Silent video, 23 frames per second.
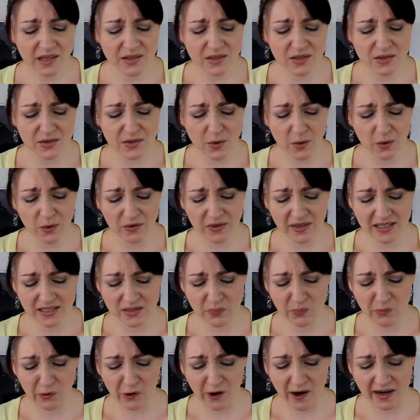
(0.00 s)
So
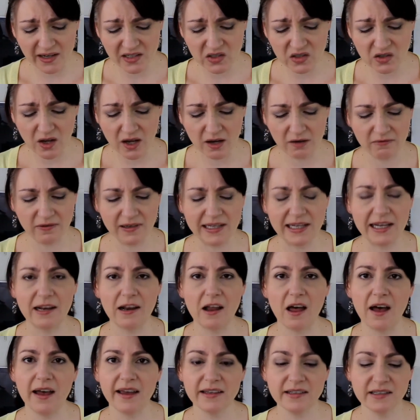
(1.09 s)
this brush I really
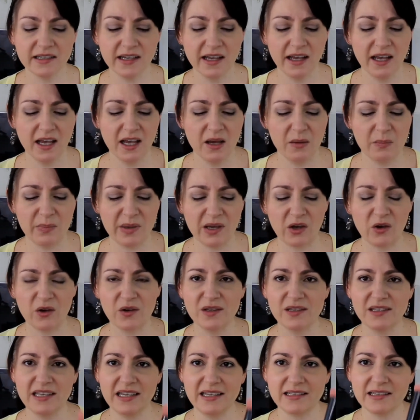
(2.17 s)
liked
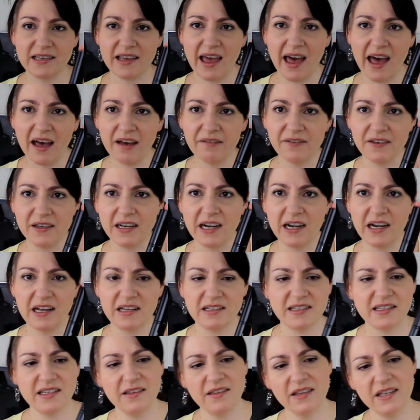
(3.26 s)
because it's covered and
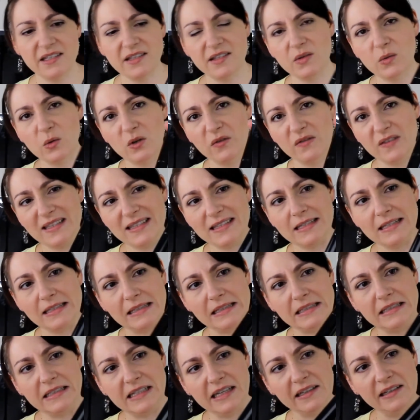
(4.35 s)
it's in this sort of
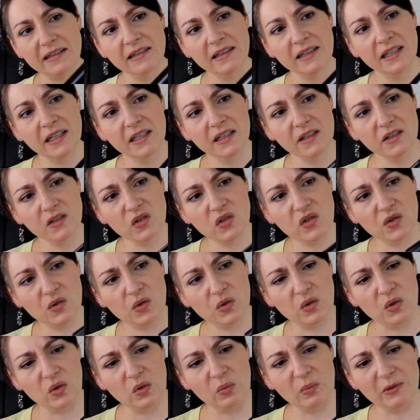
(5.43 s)
cylinder
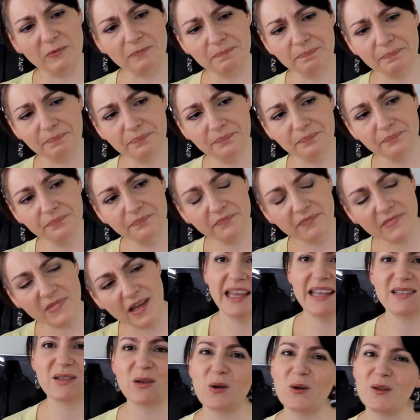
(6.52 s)
tube.
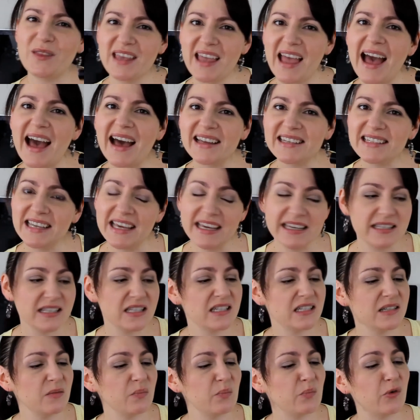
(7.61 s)
It's called the
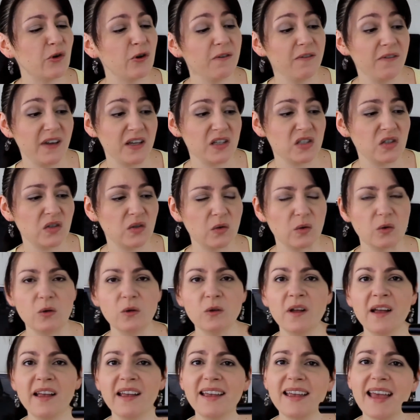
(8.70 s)
Artiste
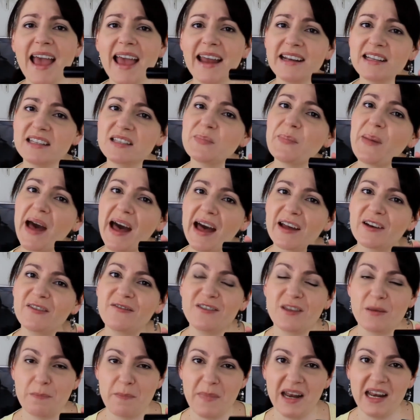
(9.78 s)
Professional, and it's part
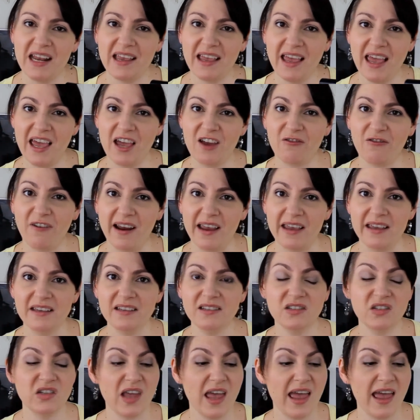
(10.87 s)
of the Manicare
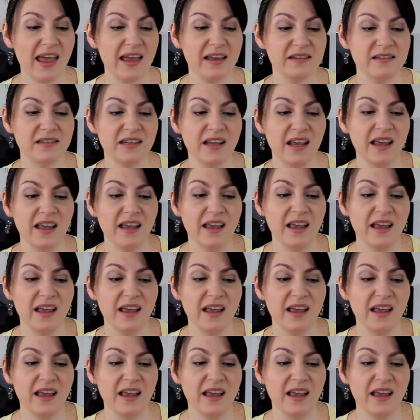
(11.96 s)
range, and